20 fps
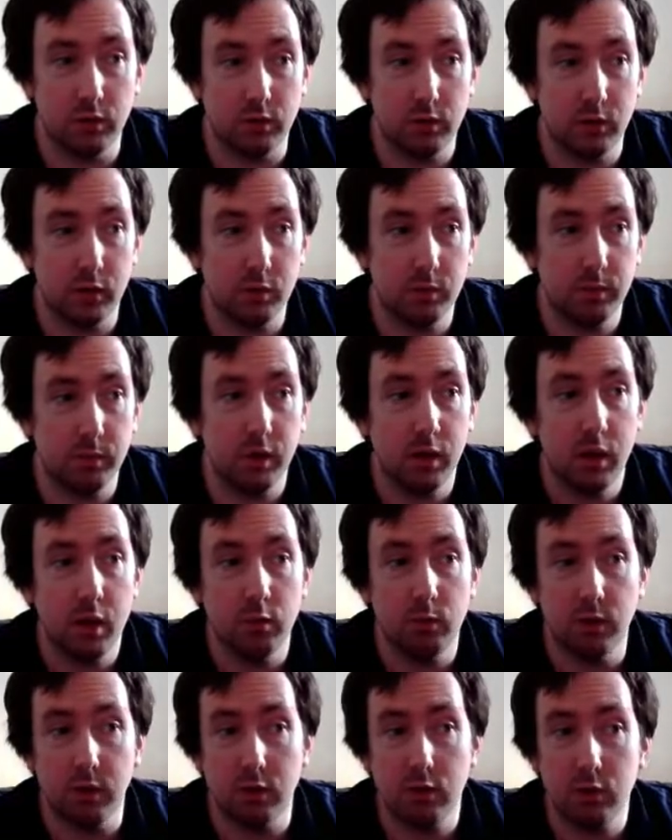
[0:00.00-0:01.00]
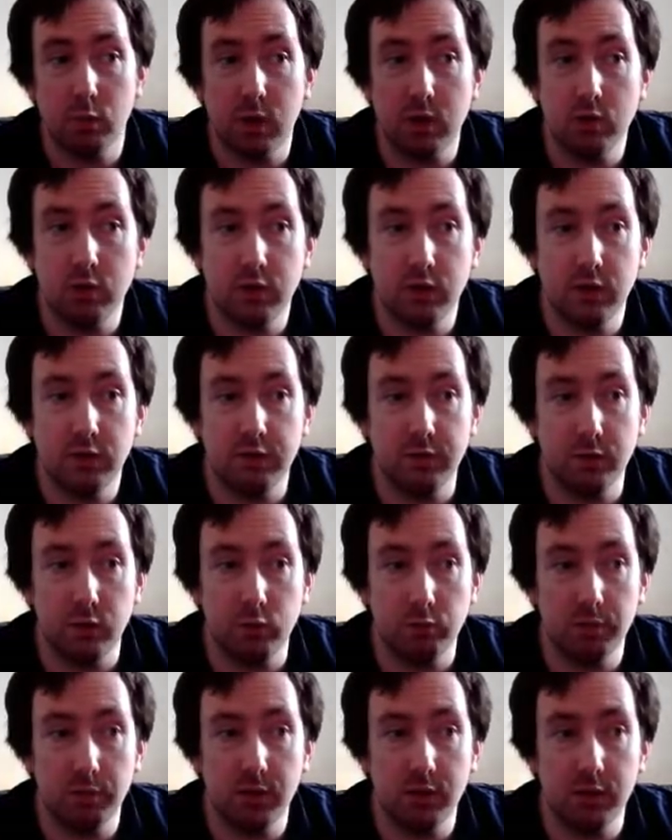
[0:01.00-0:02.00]
help you. Right, switch to the field
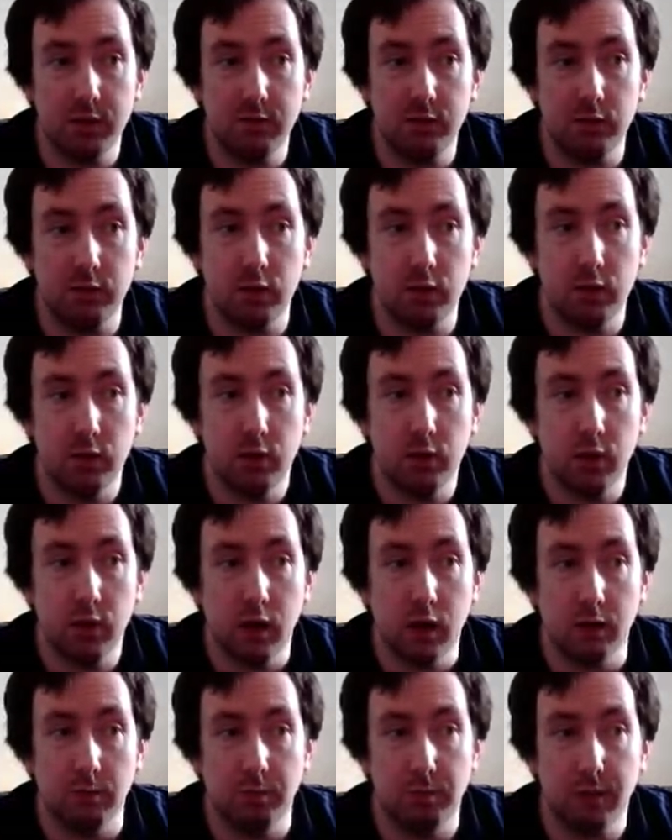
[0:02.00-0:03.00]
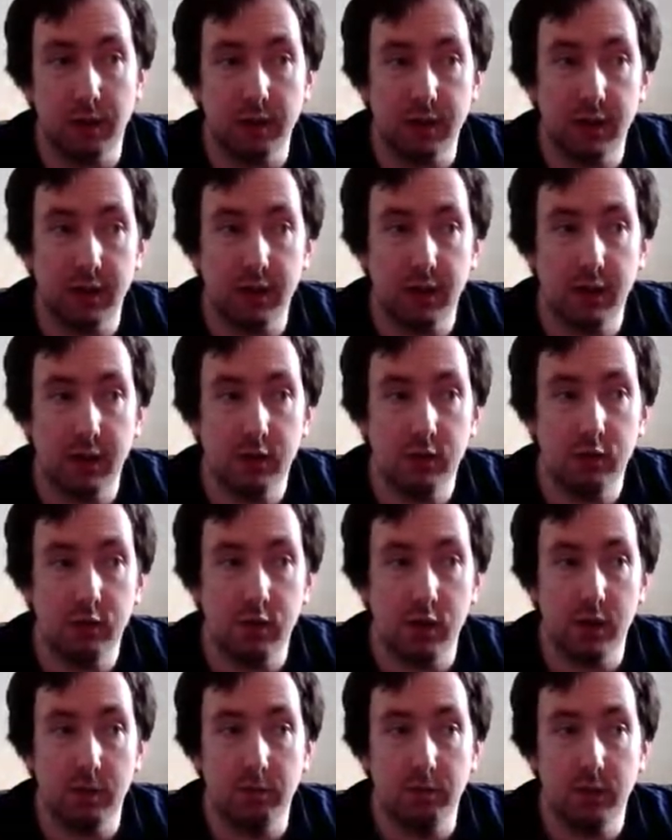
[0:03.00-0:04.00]
medic and buy the
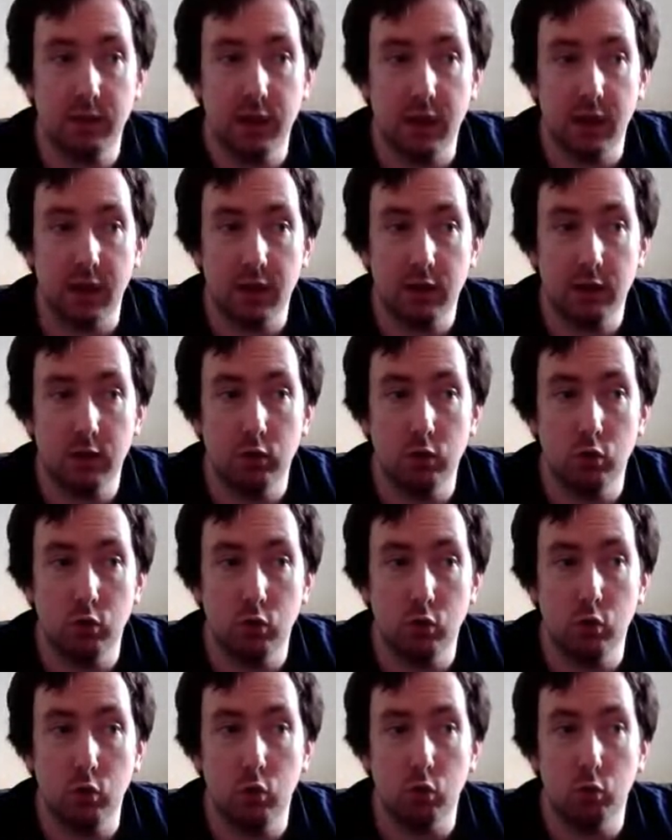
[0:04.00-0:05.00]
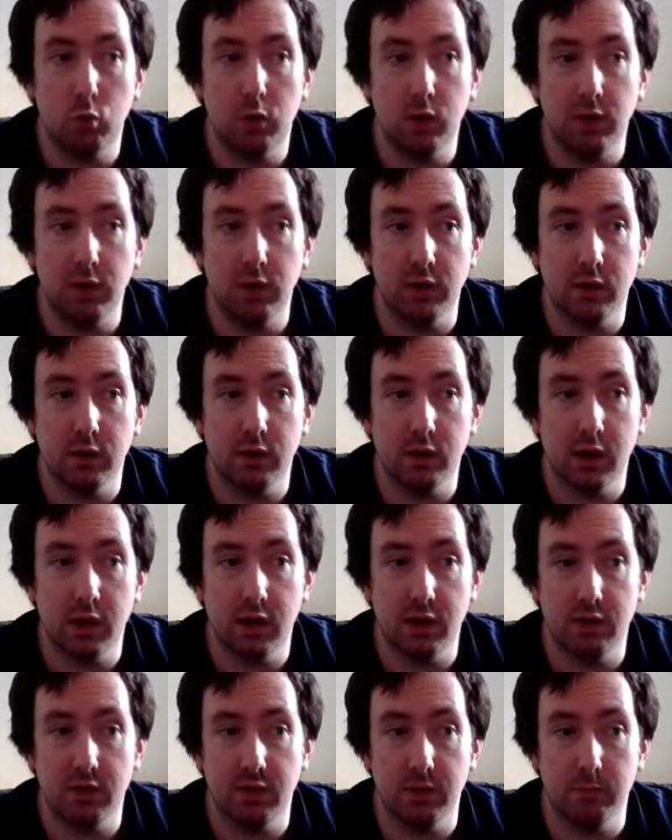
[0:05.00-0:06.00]
HMTECH-201
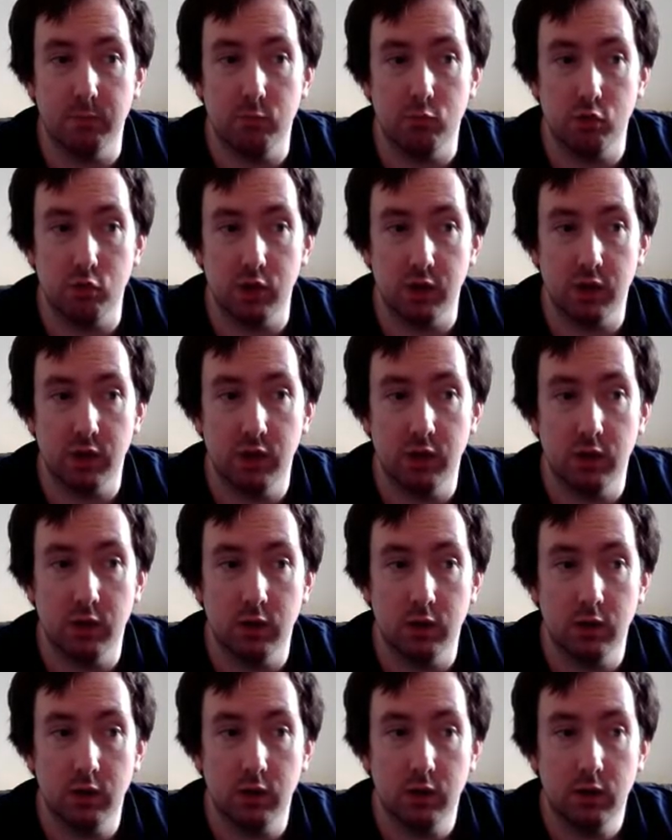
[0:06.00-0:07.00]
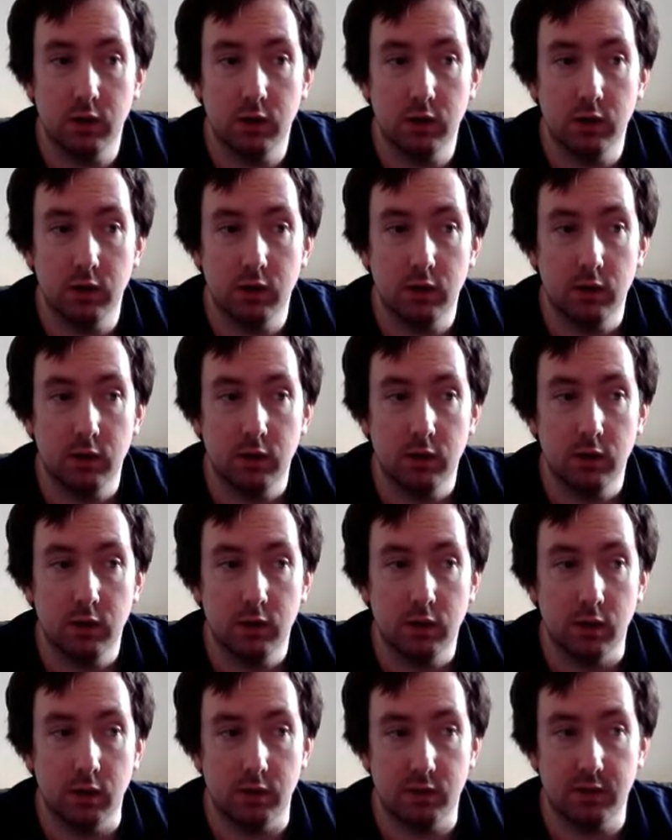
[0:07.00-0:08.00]
SMG
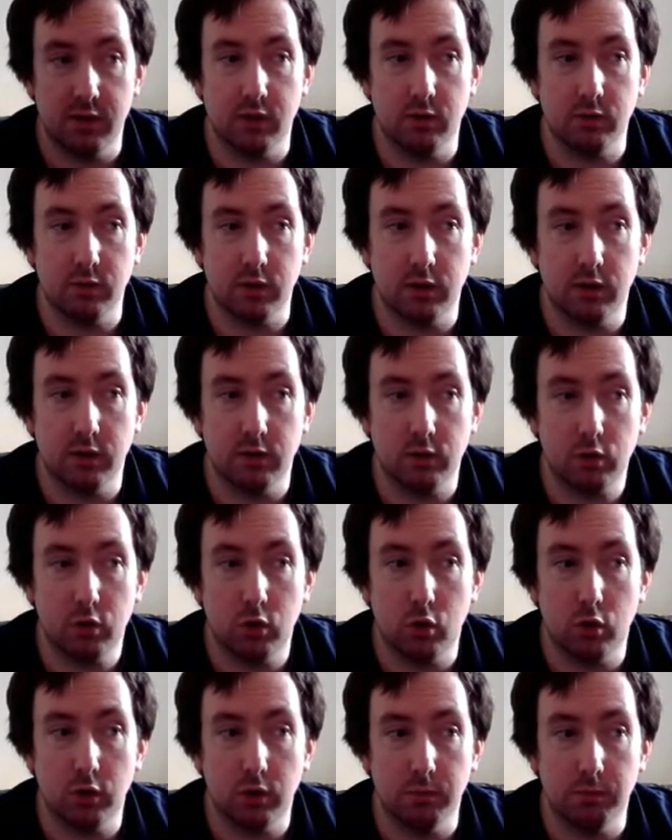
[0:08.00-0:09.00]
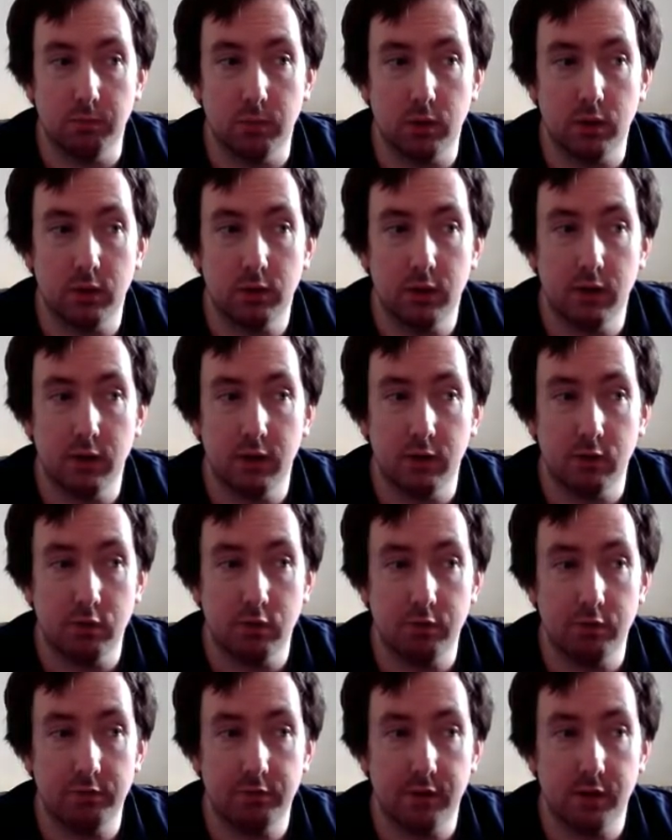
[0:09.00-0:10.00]
and sell your caulk'n'burn, and then
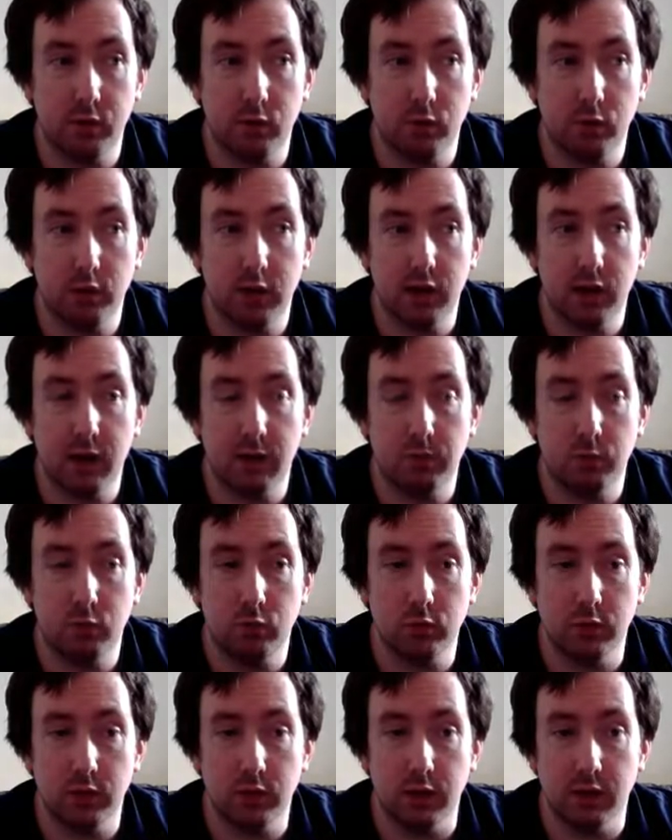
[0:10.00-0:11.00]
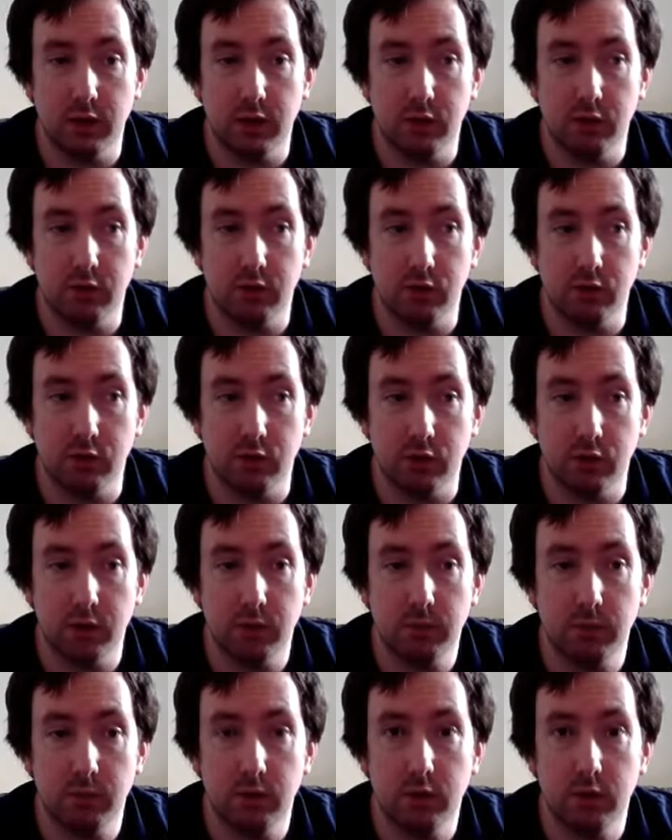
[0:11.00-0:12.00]
fill the ammo, the grenades in your armour.